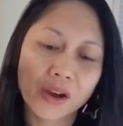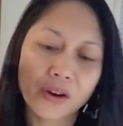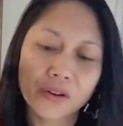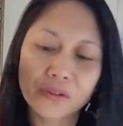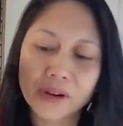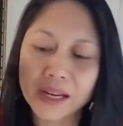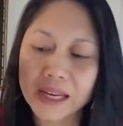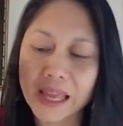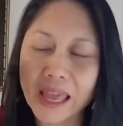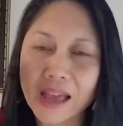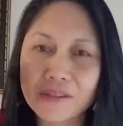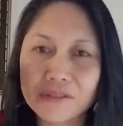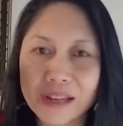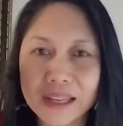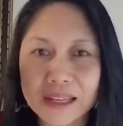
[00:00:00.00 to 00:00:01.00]
Alright, I
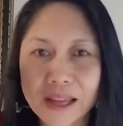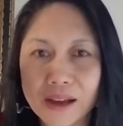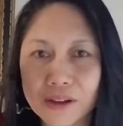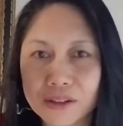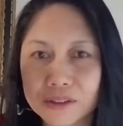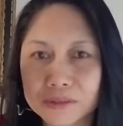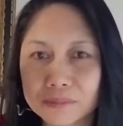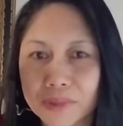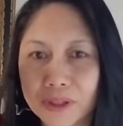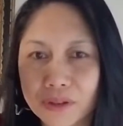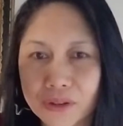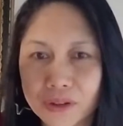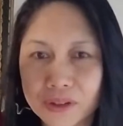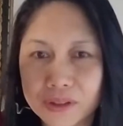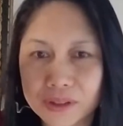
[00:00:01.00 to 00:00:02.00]
have laid out
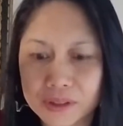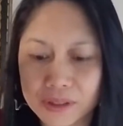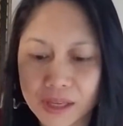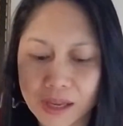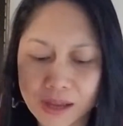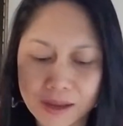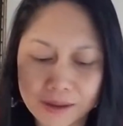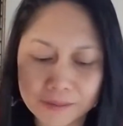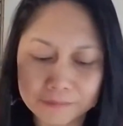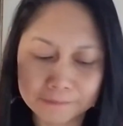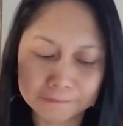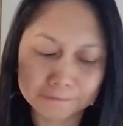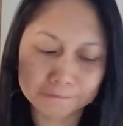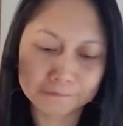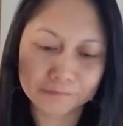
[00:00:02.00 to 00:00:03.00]
because
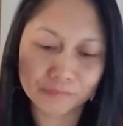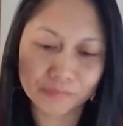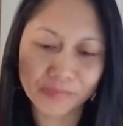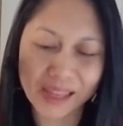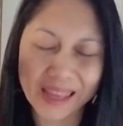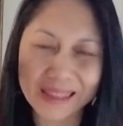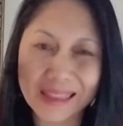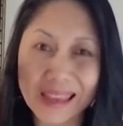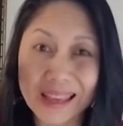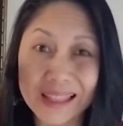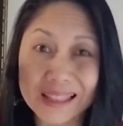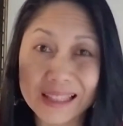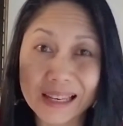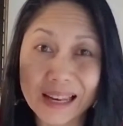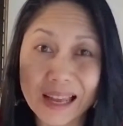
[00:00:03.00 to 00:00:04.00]
I think
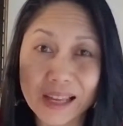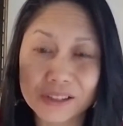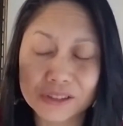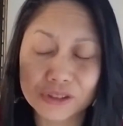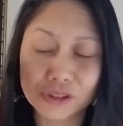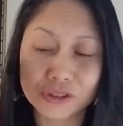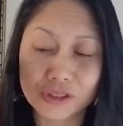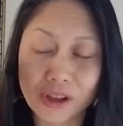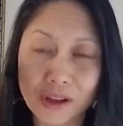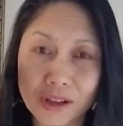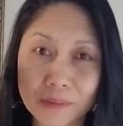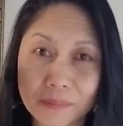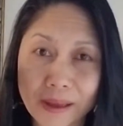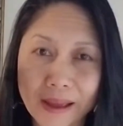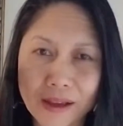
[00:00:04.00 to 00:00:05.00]
it's a lot to
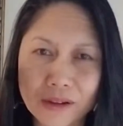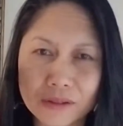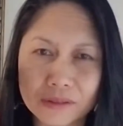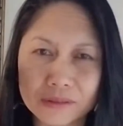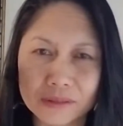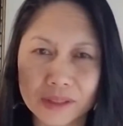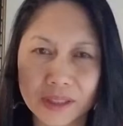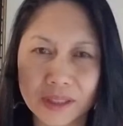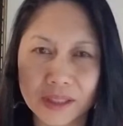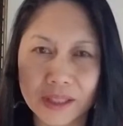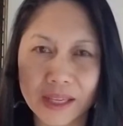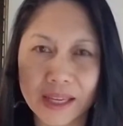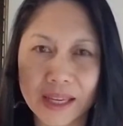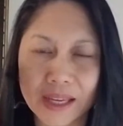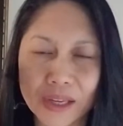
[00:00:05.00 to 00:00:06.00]
talk about
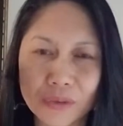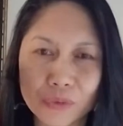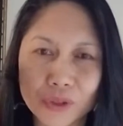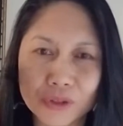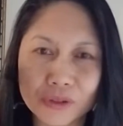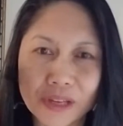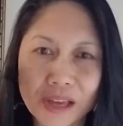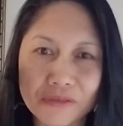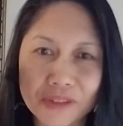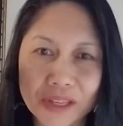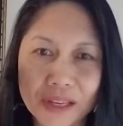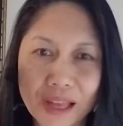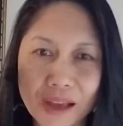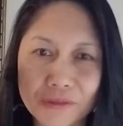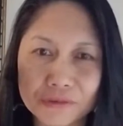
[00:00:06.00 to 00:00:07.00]
and we don't have
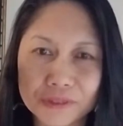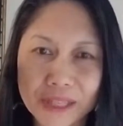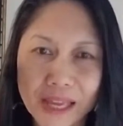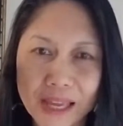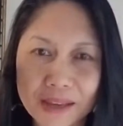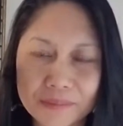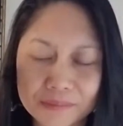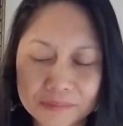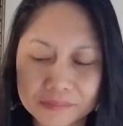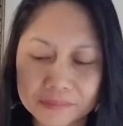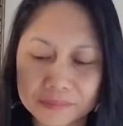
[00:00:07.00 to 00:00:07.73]
enough time